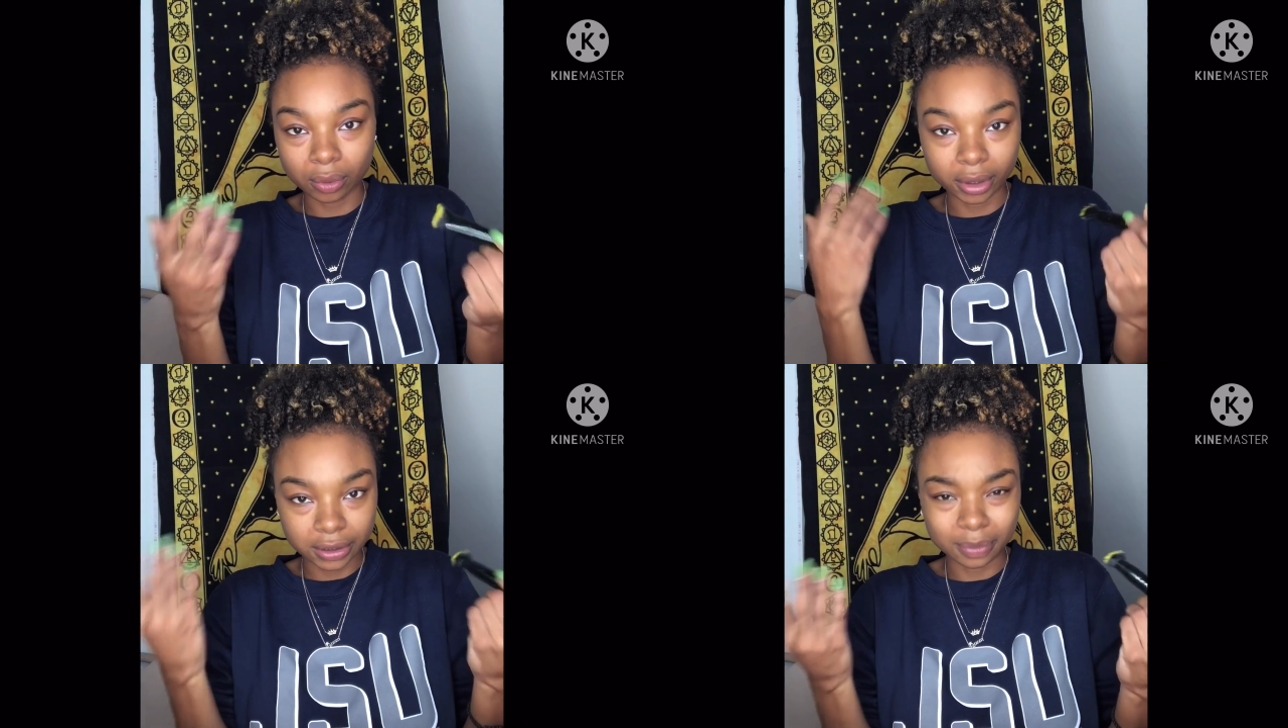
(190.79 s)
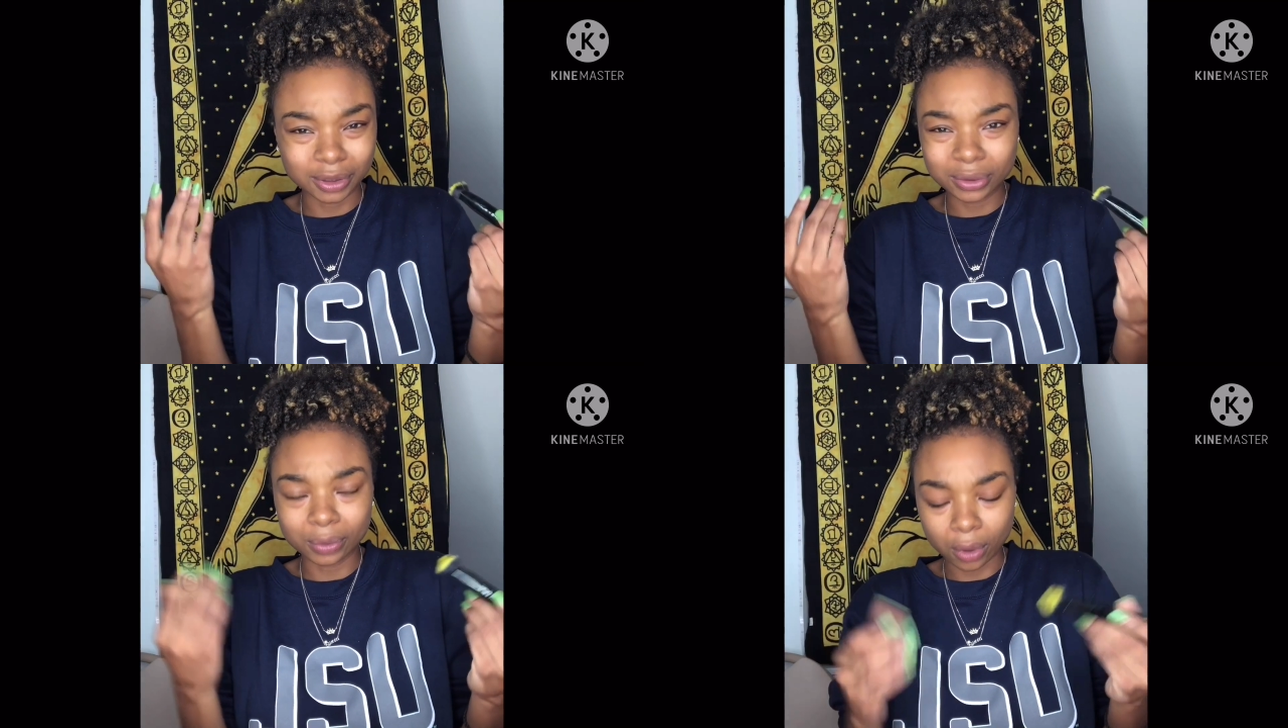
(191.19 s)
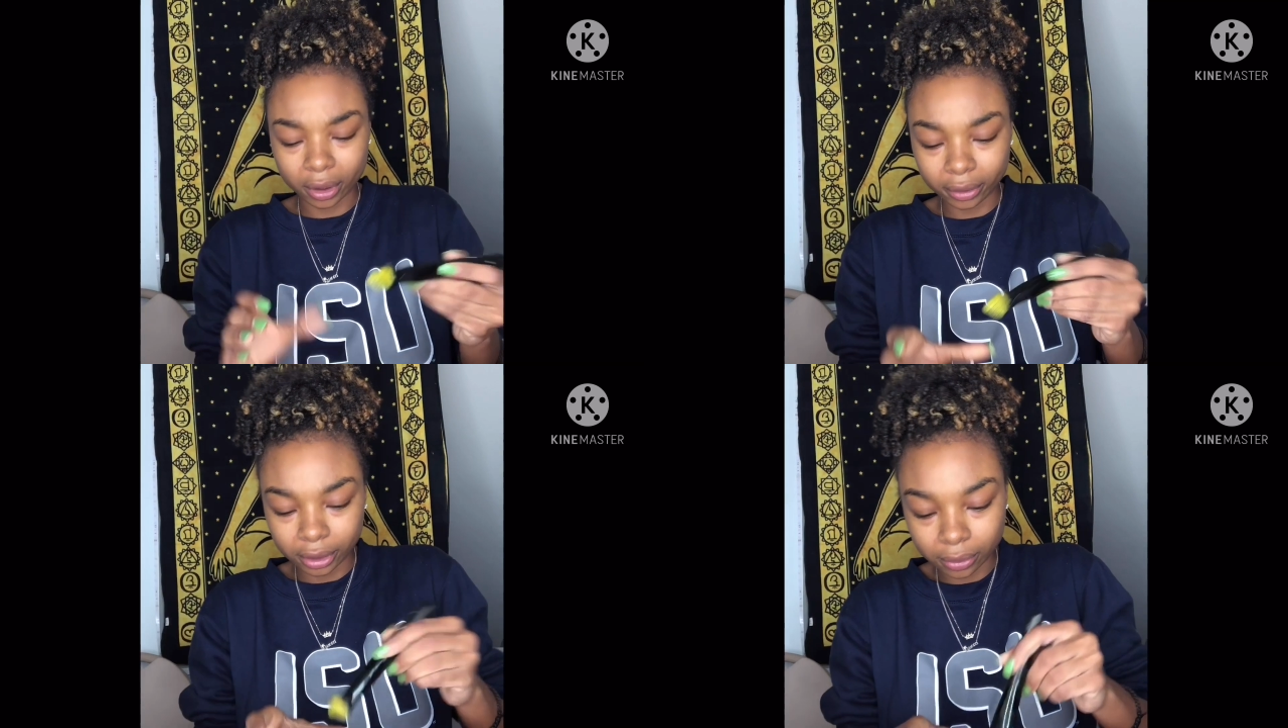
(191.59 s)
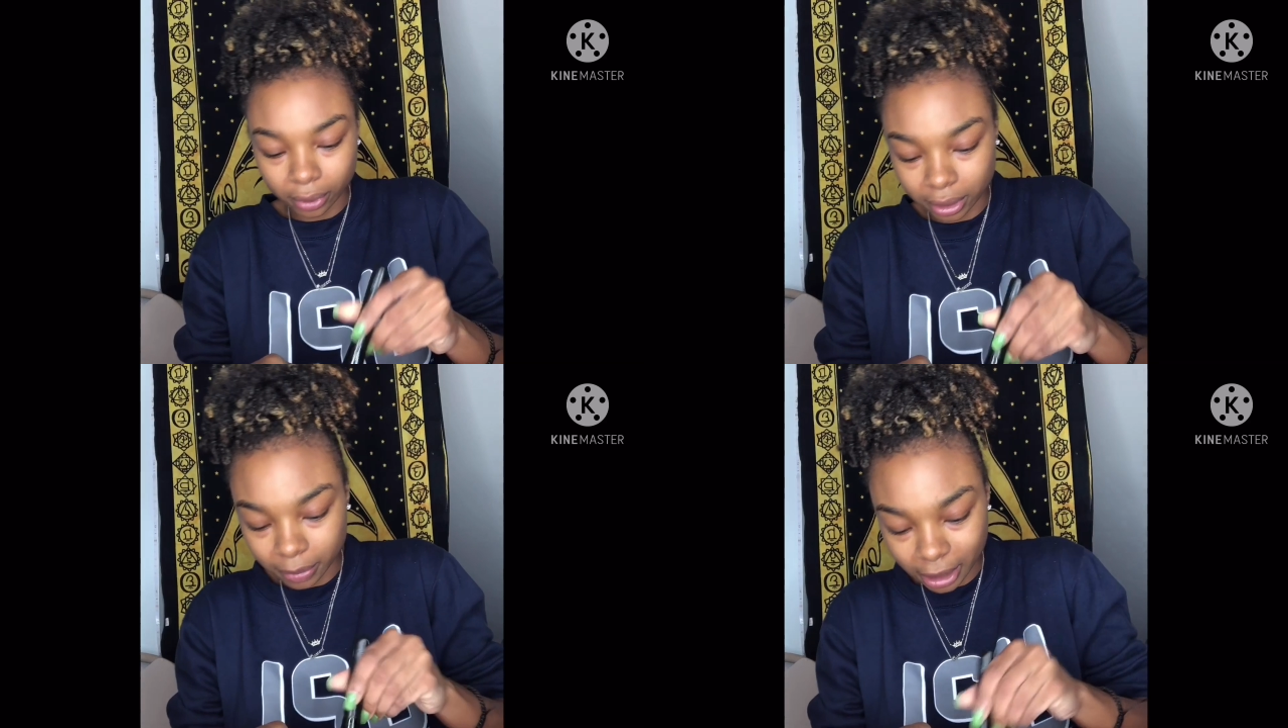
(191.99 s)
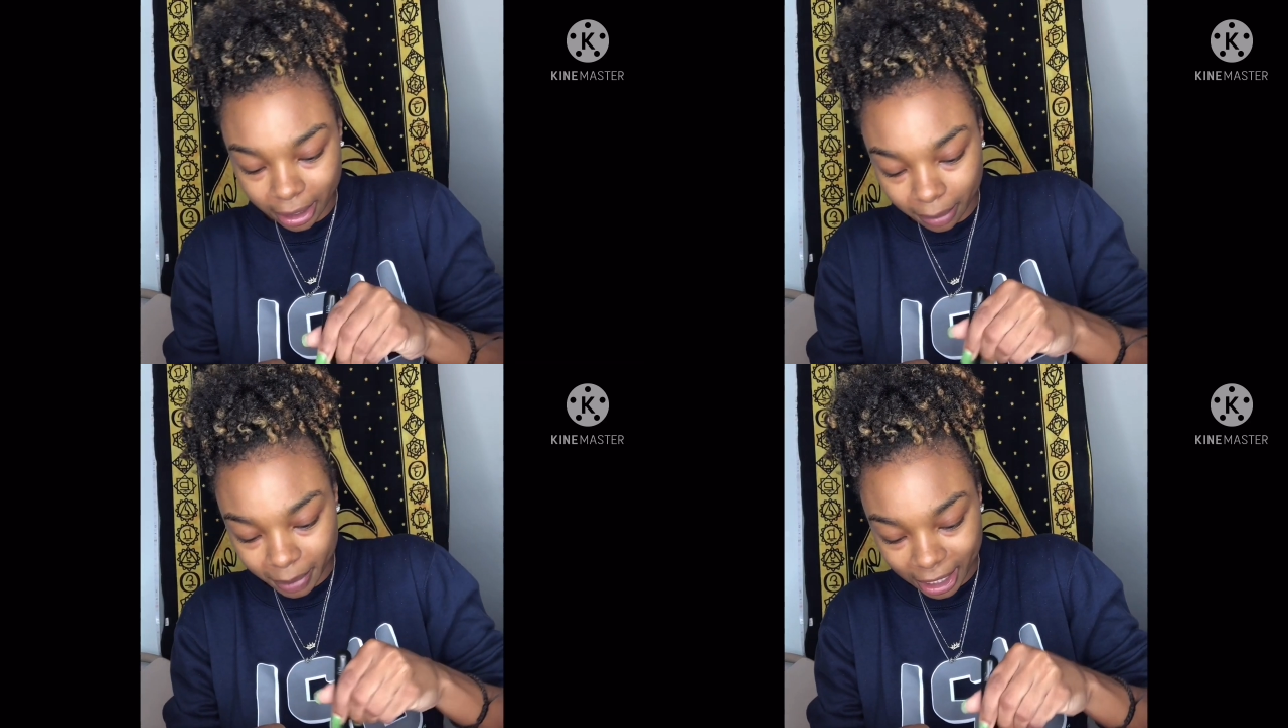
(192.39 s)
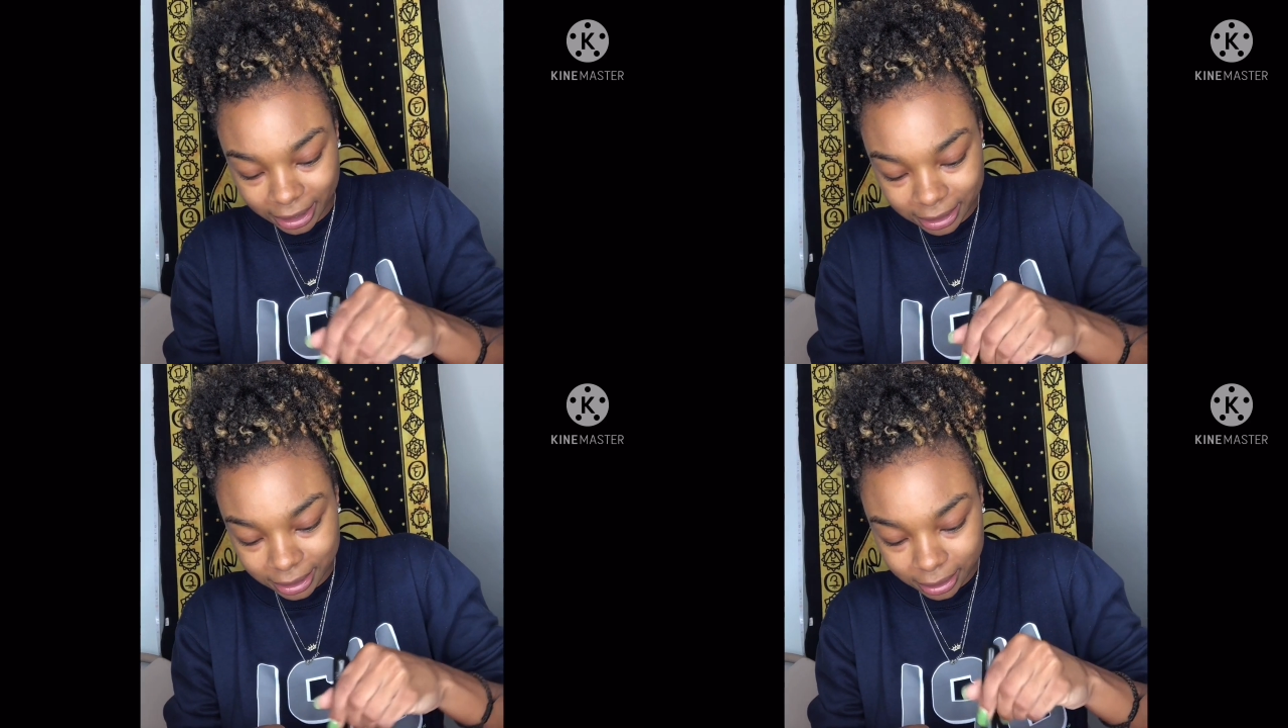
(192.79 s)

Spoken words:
it to be too watery. You want it to be like a paste.